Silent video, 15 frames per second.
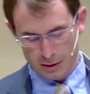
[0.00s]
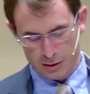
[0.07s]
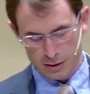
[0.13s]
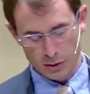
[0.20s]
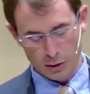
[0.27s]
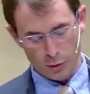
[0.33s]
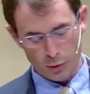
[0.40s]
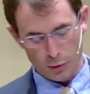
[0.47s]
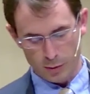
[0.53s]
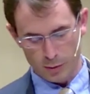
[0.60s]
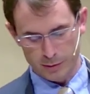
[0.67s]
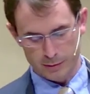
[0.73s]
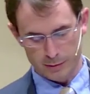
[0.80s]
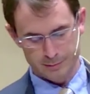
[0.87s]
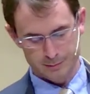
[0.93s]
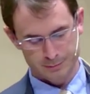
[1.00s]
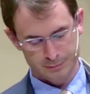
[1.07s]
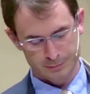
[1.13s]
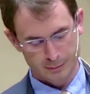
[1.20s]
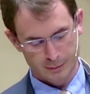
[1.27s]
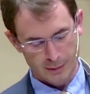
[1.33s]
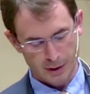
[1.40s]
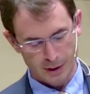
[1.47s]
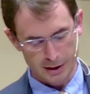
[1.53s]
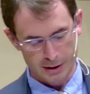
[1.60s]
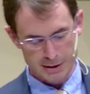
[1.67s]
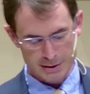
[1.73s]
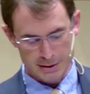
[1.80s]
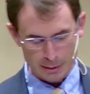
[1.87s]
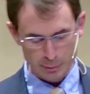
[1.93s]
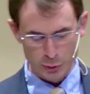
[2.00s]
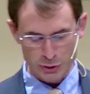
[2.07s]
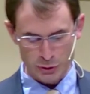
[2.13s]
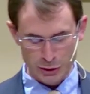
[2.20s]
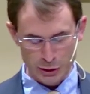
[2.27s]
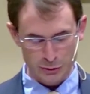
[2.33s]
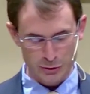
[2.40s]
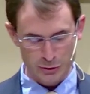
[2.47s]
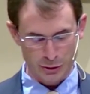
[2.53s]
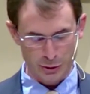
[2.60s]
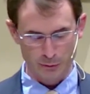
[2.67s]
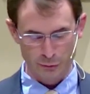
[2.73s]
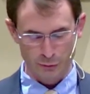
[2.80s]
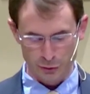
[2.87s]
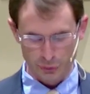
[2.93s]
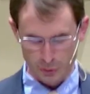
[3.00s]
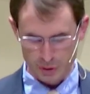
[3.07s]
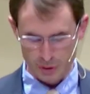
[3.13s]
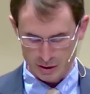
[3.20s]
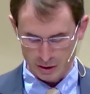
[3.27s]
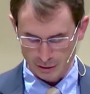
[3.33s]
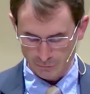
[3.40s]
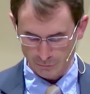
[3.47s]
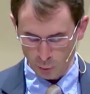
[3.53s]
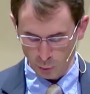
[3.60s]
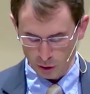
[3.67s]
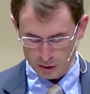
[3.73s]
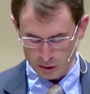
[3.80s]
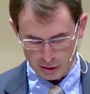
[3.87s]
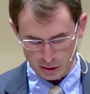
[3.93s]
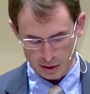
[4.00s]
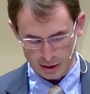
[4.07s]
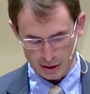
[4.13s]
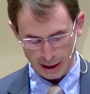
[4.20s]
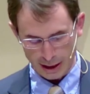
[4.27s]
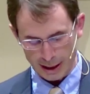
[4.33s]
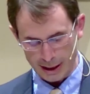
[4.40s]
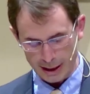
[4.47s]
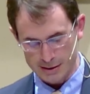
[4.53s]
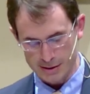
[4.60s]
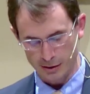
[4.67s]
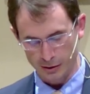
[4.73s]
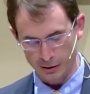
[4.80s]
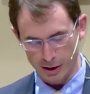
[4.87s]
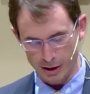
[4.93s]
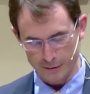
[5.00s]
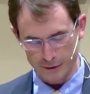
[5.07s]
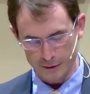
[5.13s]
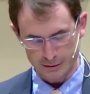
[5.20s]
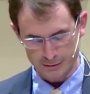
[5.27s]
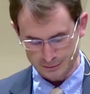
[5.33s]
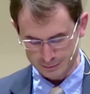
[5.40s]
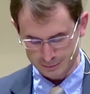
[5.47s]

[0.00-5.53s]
So, a disciple is another term for a Christian. If you would, turn to Acts 11.